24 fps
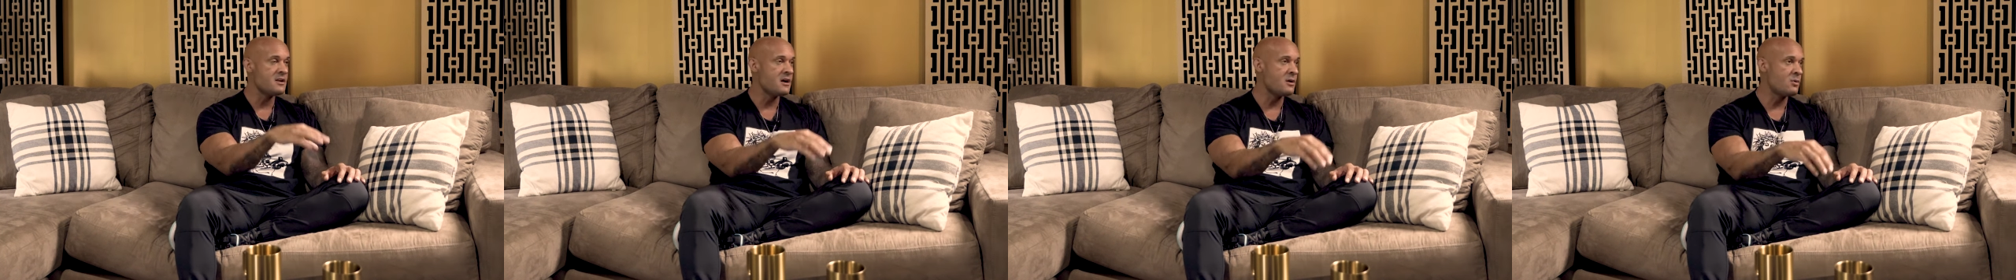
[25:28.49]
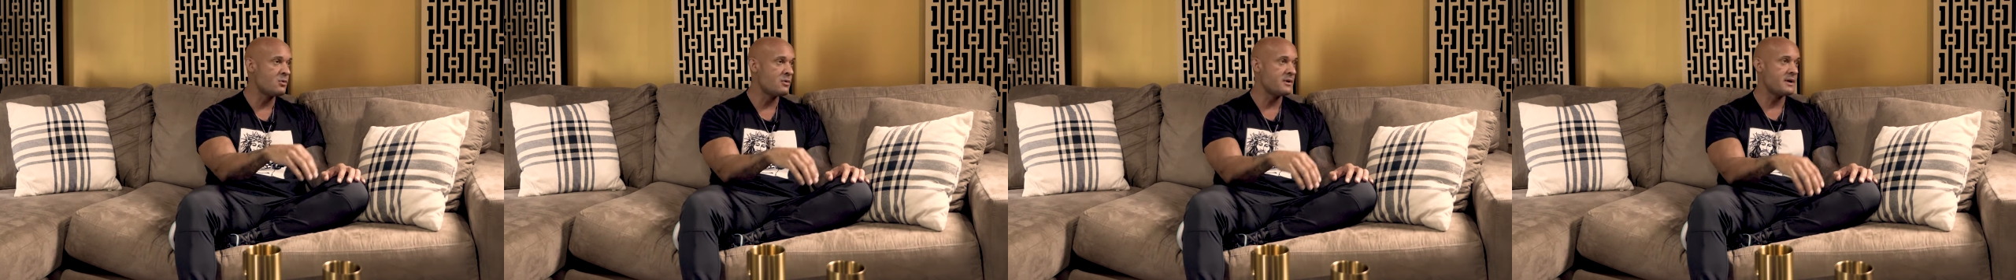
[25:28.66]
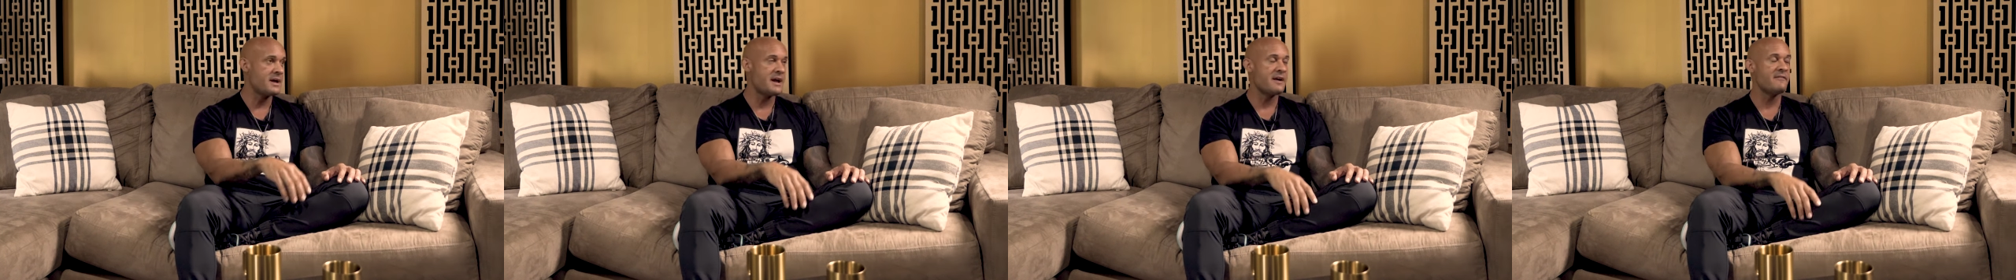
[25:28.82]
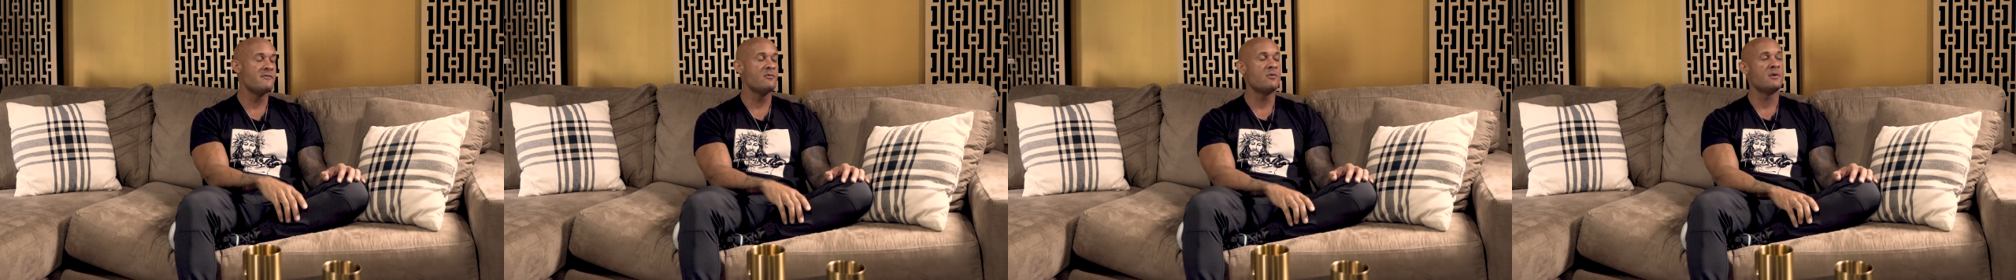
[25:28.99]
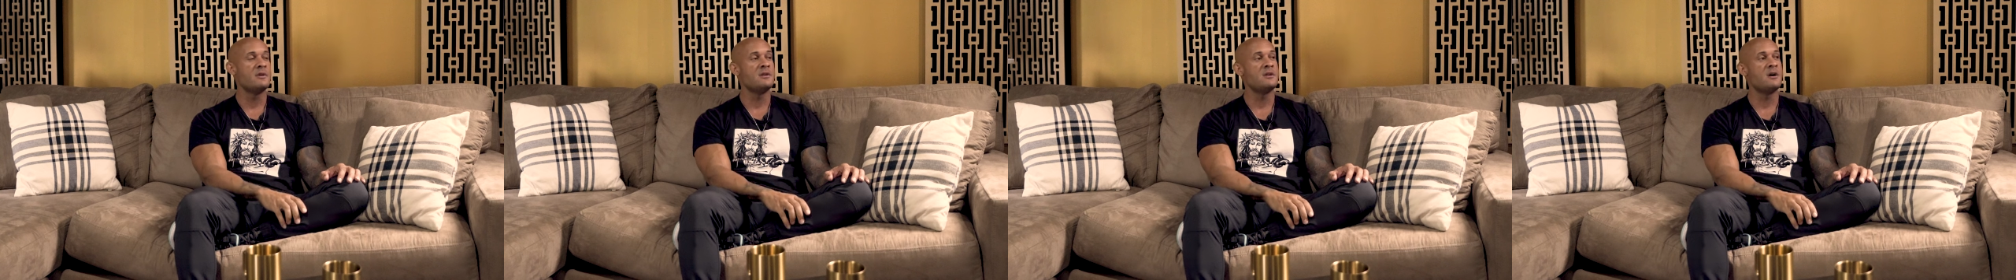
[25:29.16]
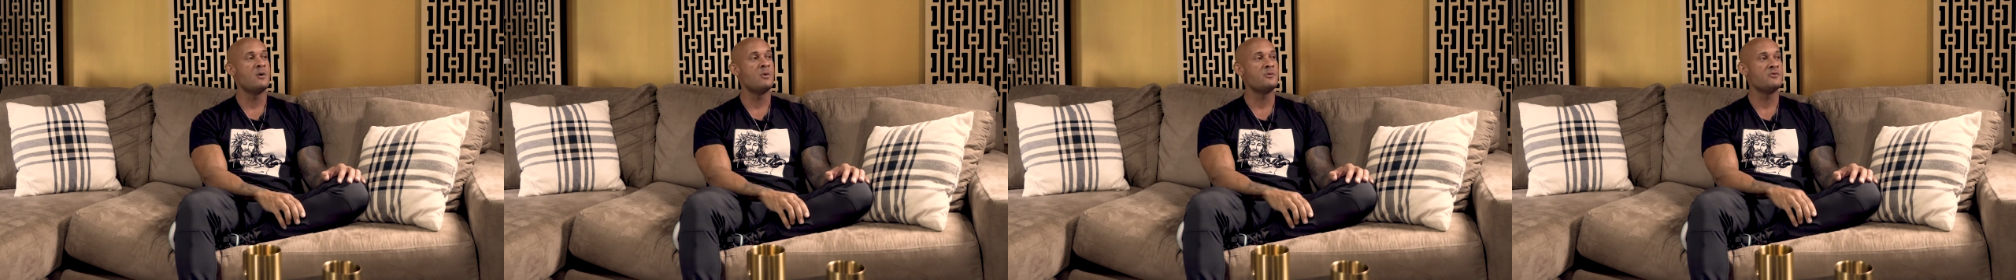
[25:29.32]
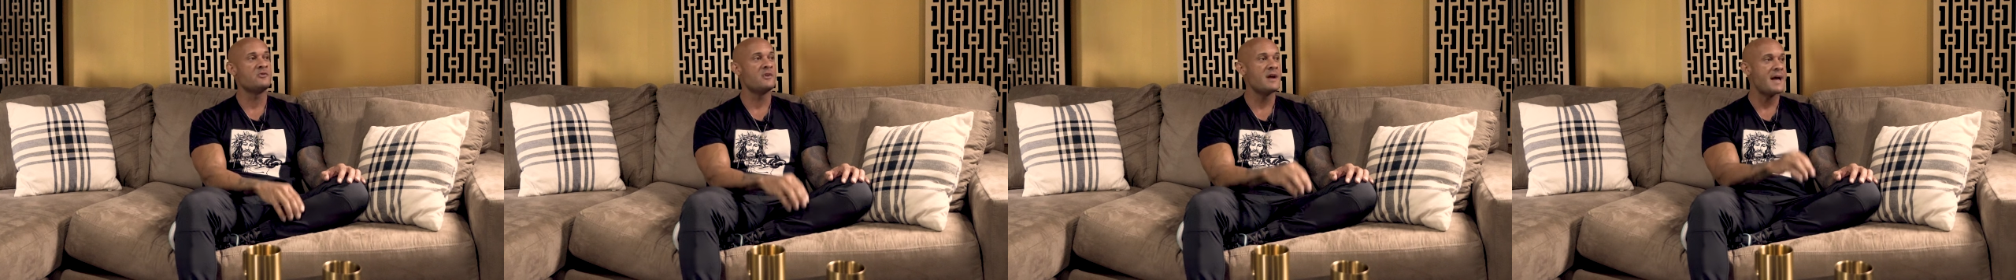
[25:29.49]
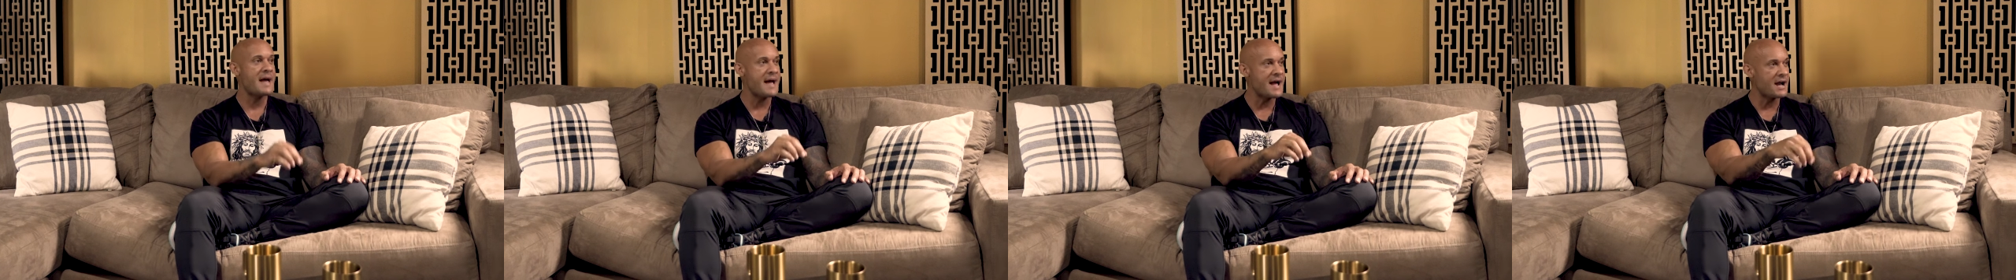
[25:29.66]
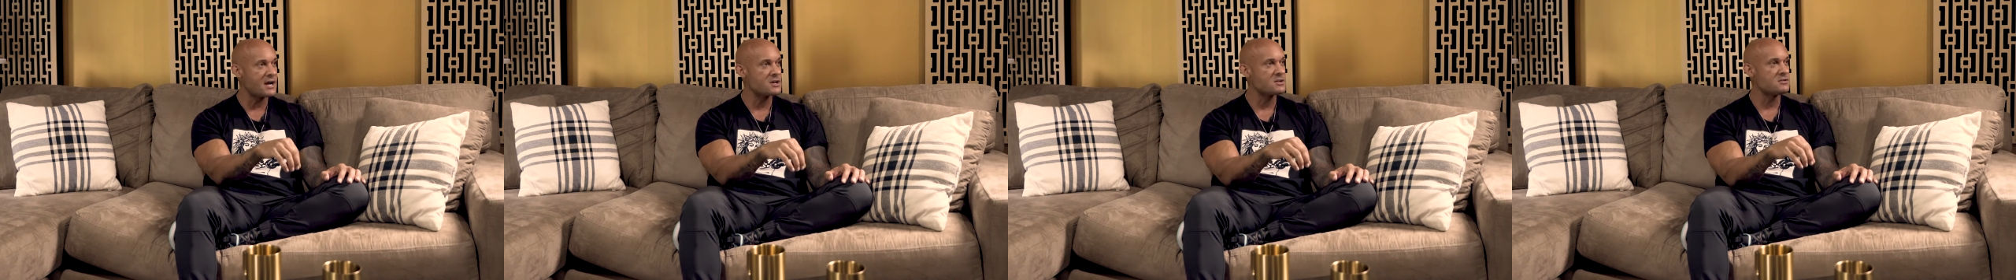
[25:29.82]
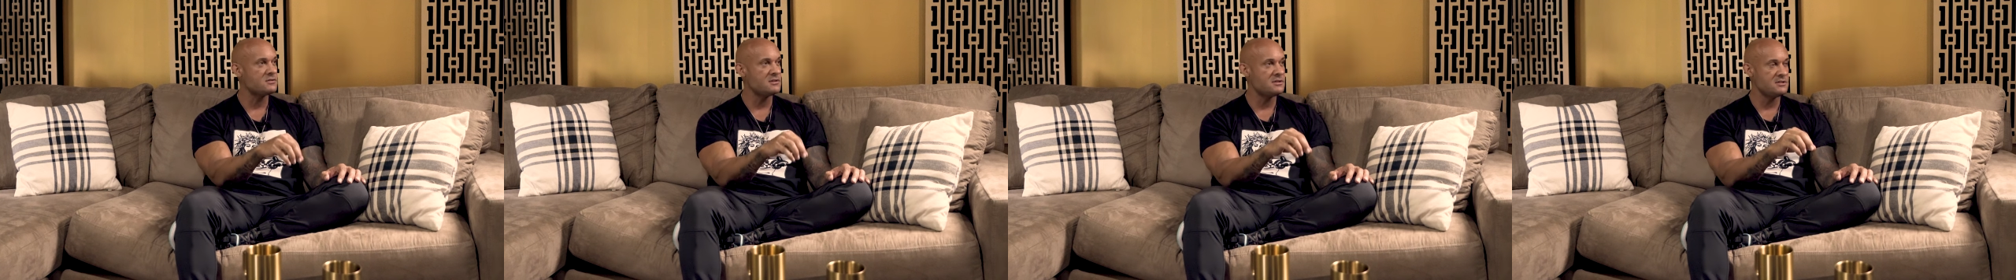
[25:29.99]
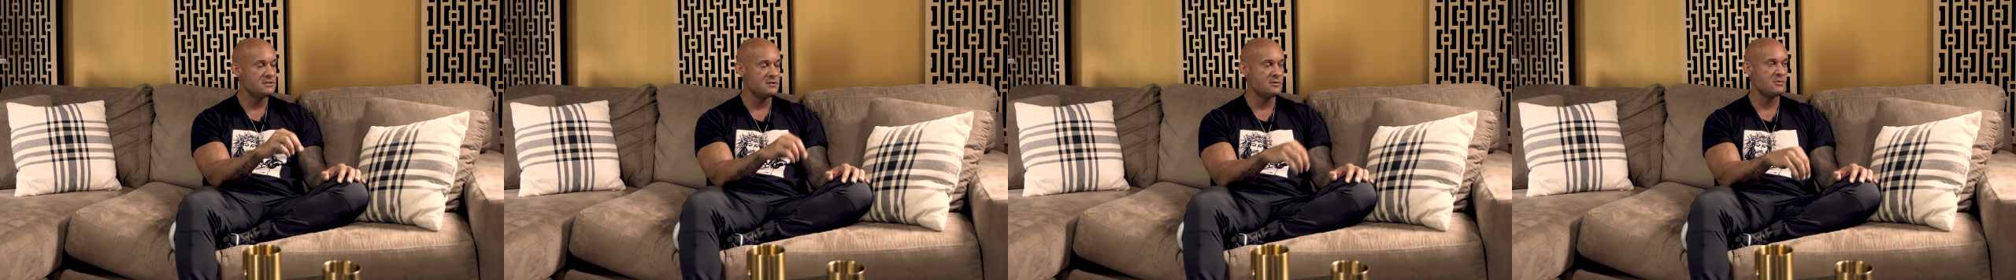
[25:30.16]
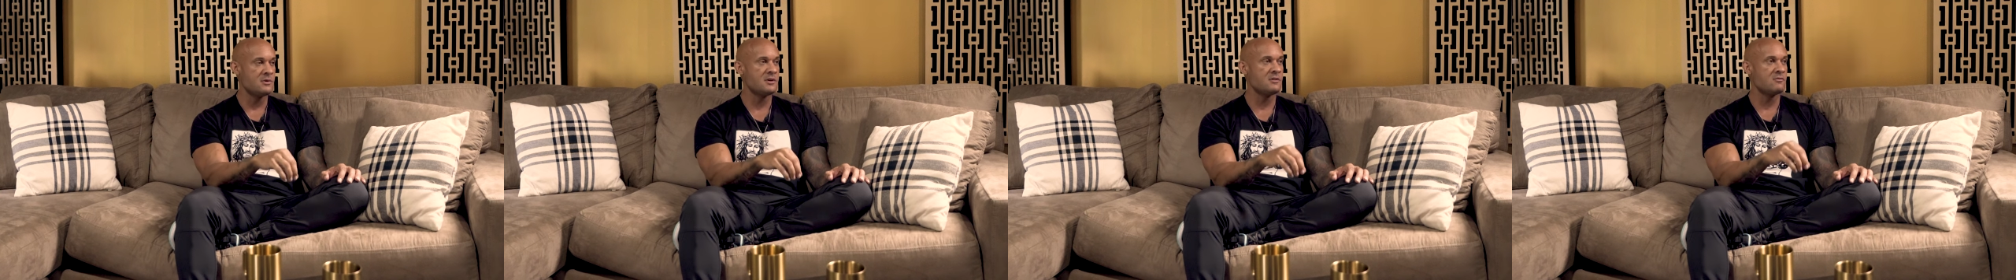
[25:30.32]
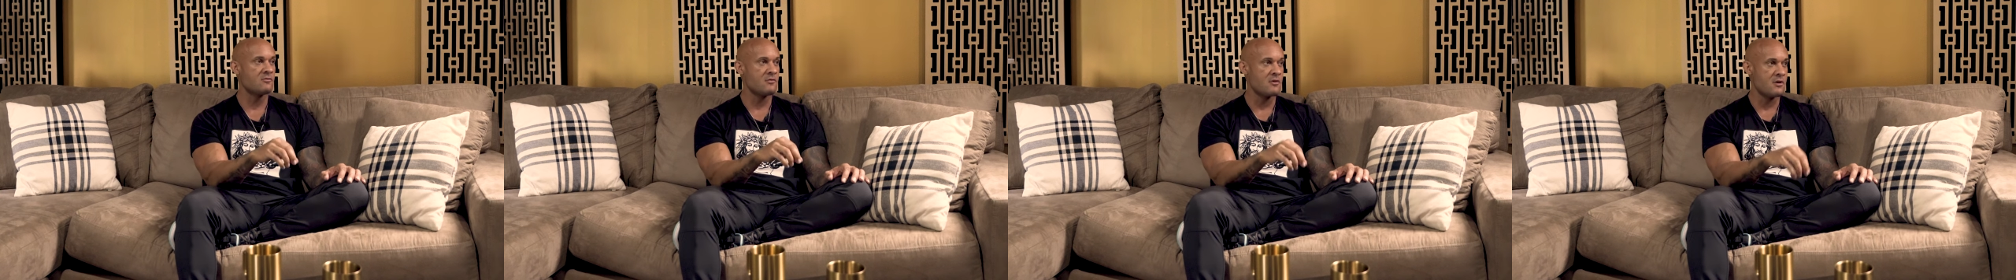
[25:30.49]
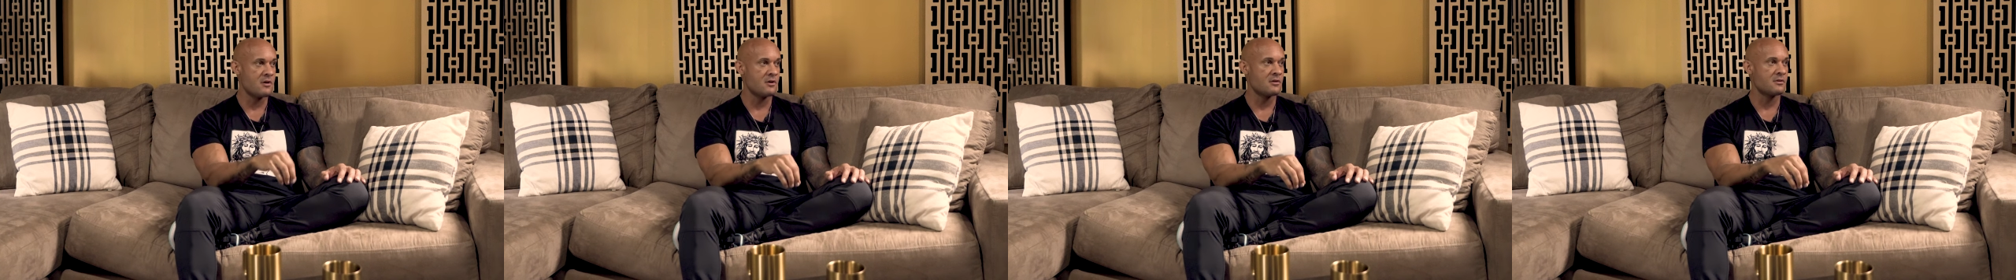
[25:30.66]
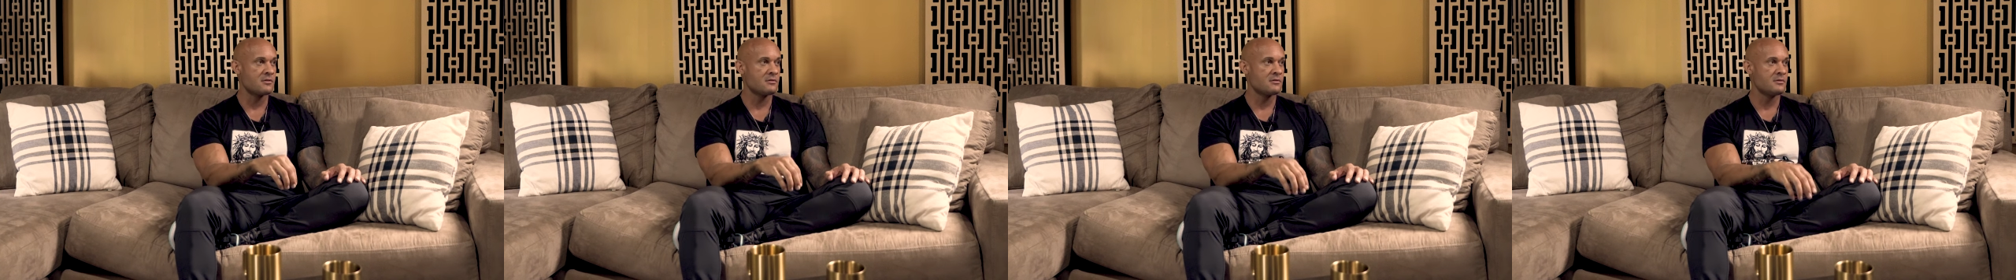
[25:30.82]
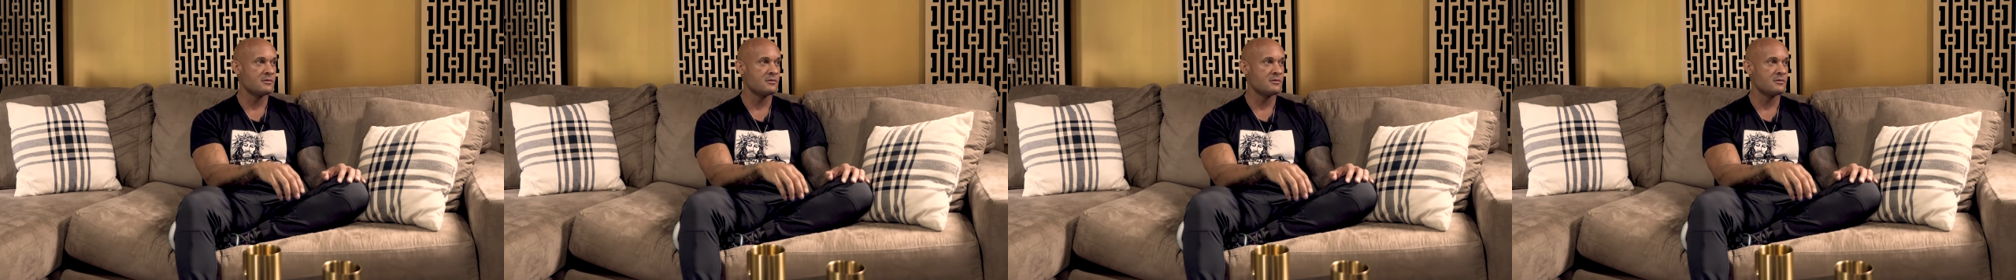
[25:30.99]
know what they're actually doing wrong.